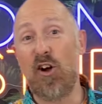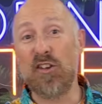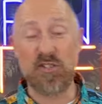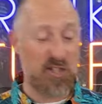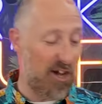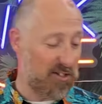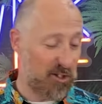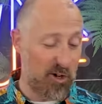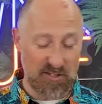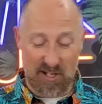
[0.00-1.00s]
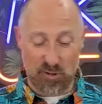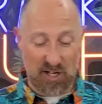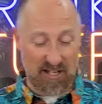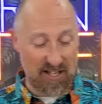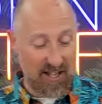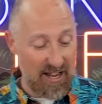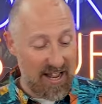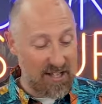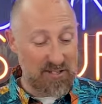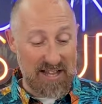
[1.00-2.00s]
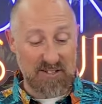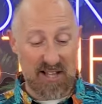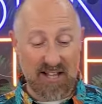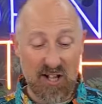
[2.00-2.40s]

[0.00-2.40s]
of starter cocktail shaker. So as I say,